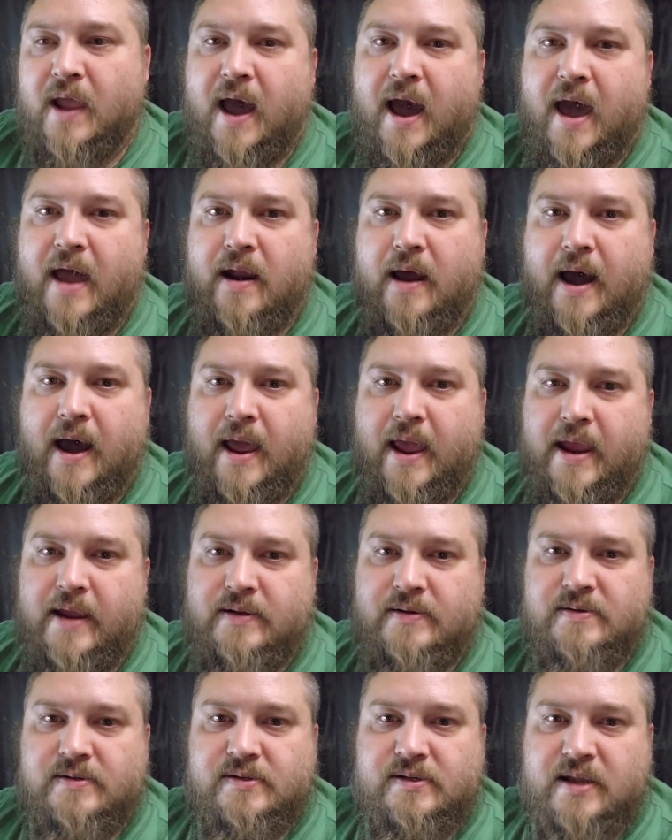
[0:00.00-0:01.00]
I
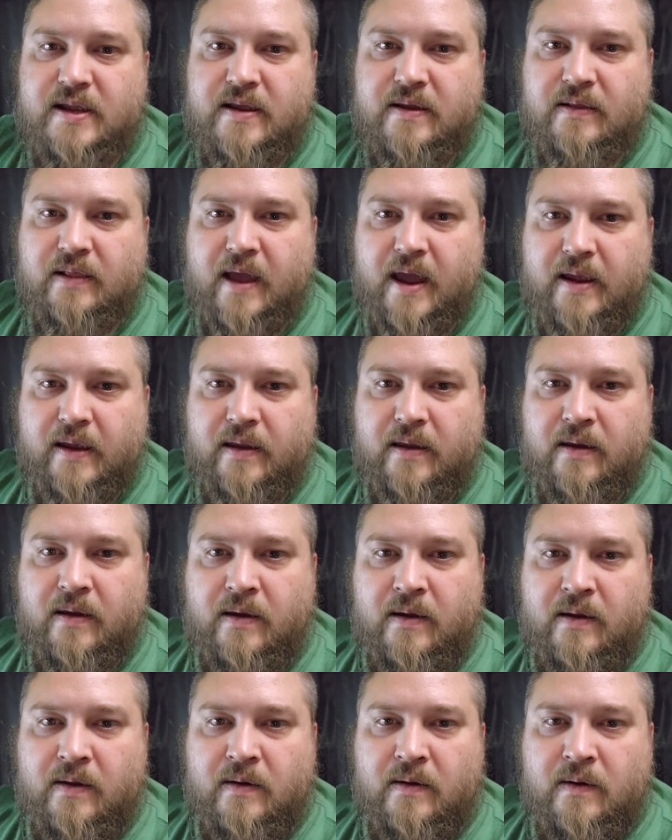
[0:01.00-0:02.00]
hate to
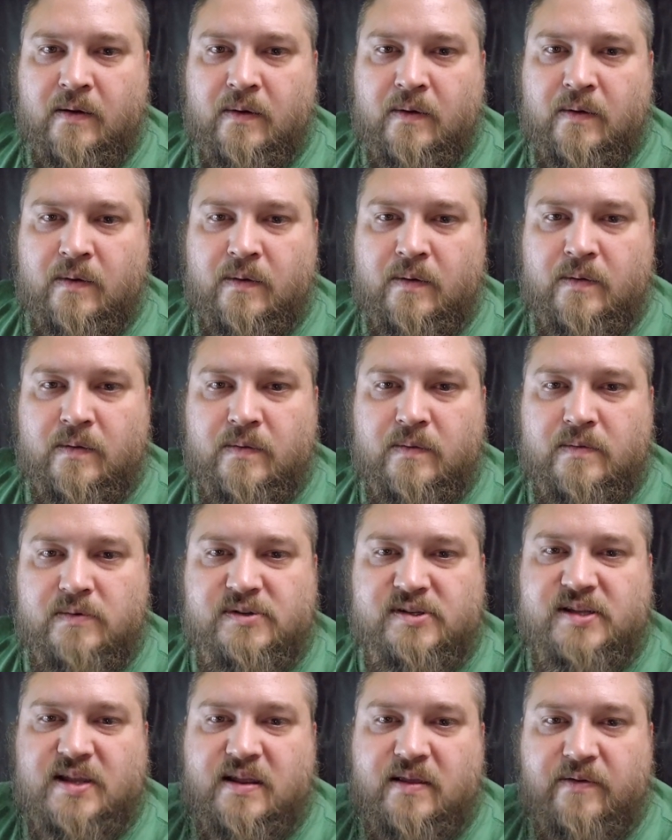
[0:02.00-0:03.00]

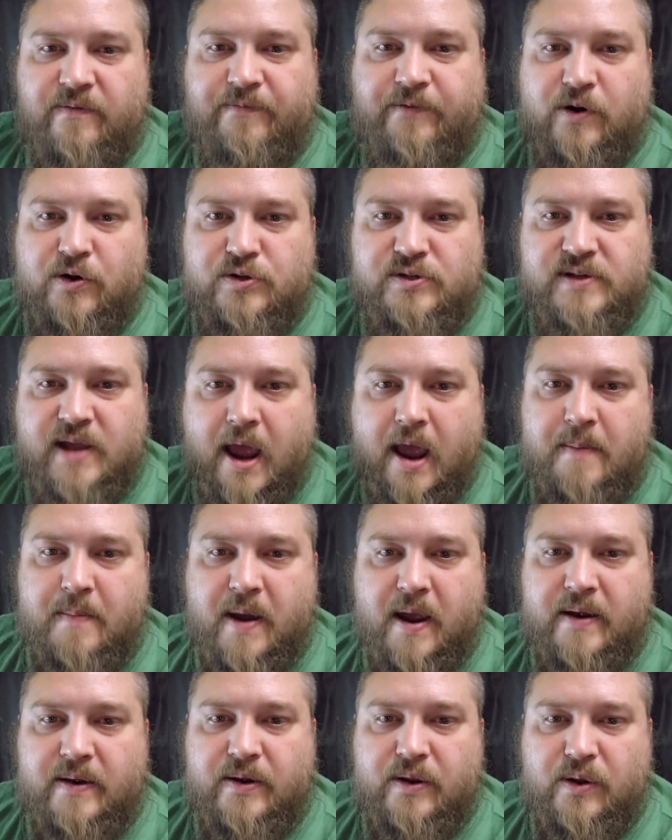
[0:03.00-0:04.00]
see the first time
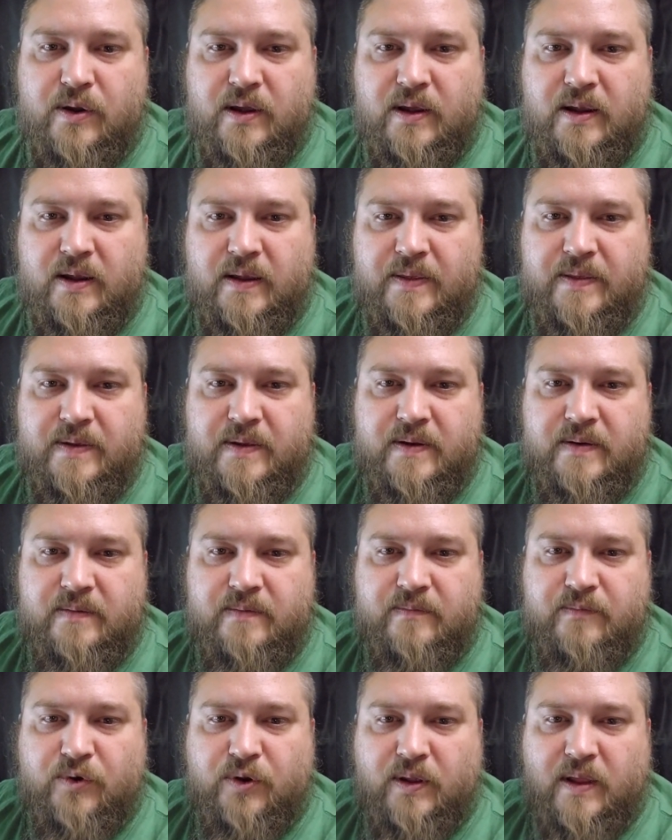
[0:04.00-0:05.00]
I do it and
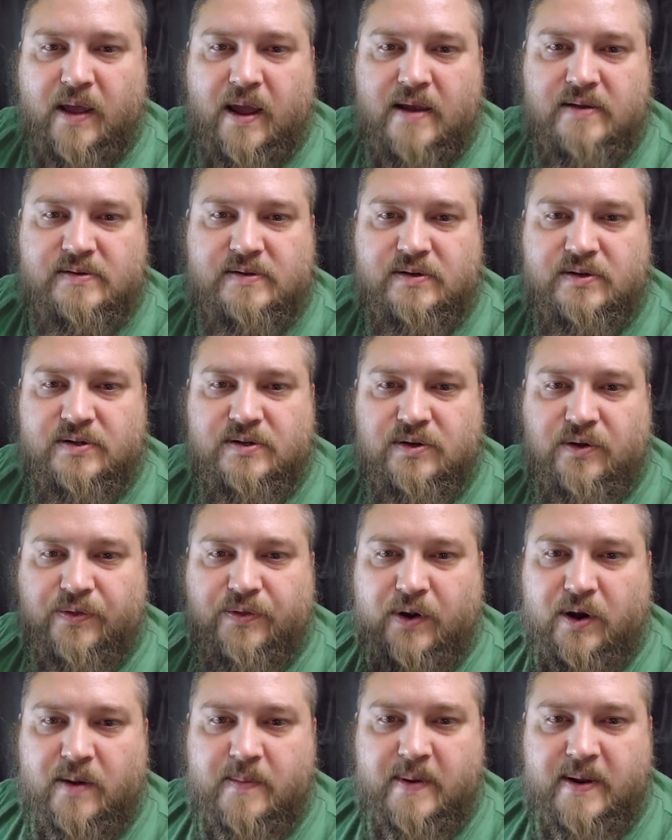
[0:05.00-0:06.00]
then realize there's still
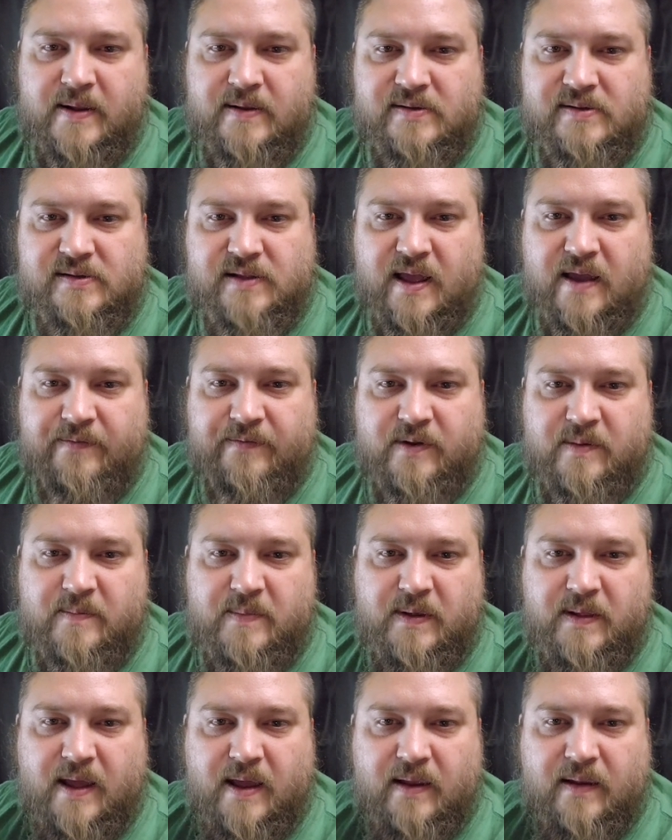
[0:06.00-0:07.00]
30 minutes left and
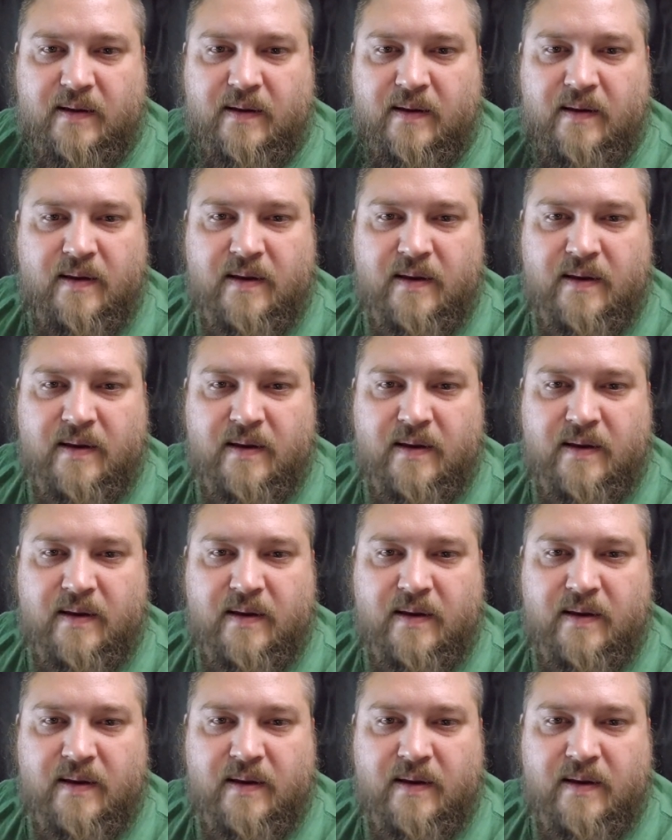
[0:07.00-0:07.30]
be like,